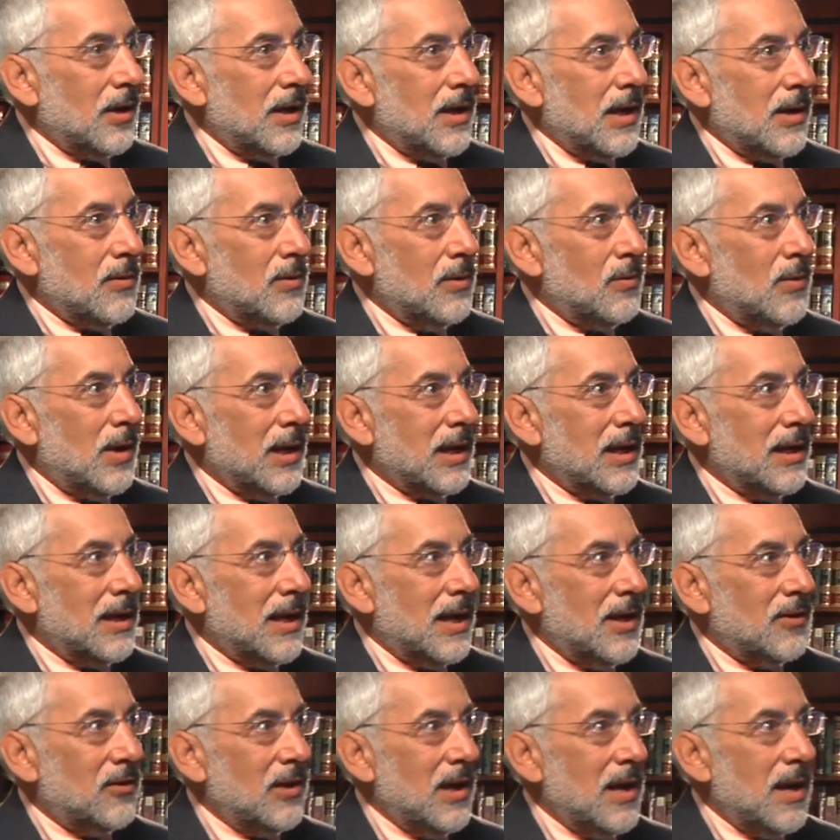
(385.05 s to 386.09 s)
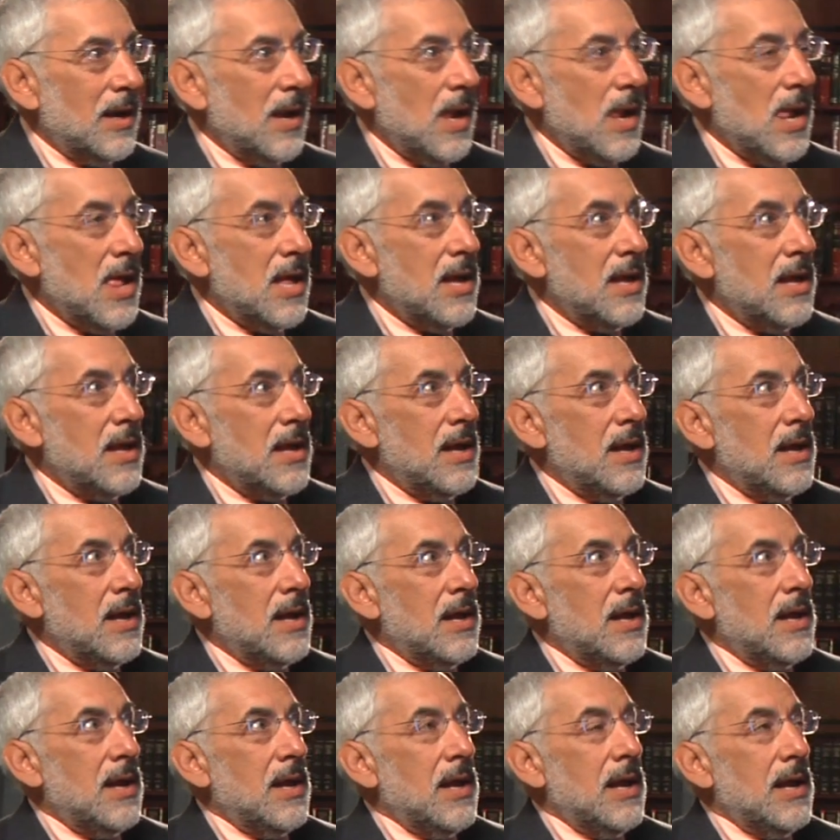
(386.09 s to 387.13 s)
I would recognize that.
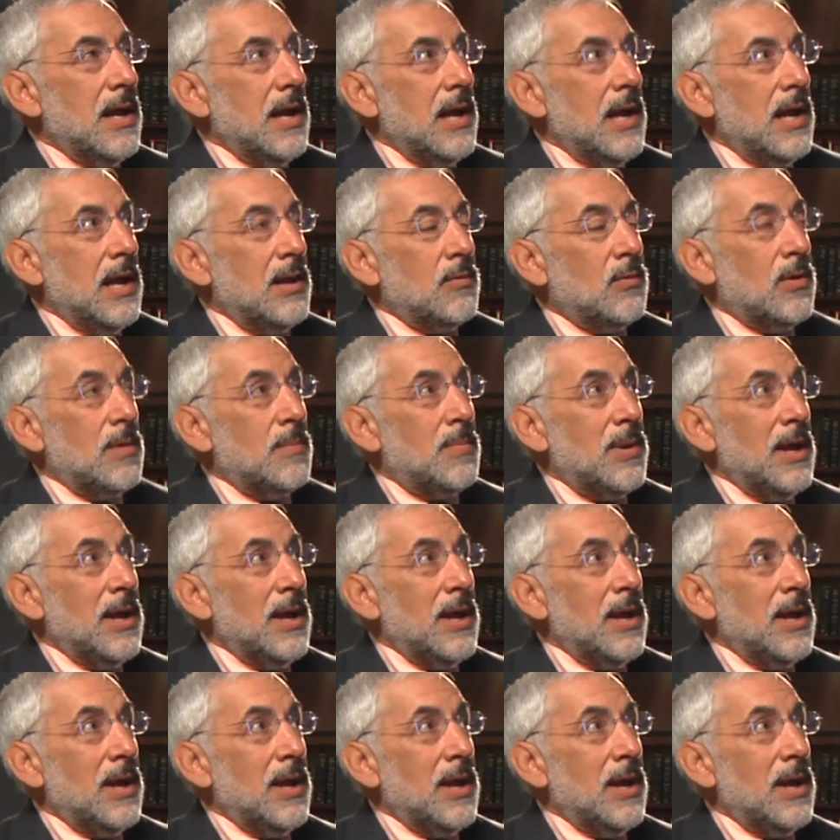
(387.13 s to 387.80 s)
And when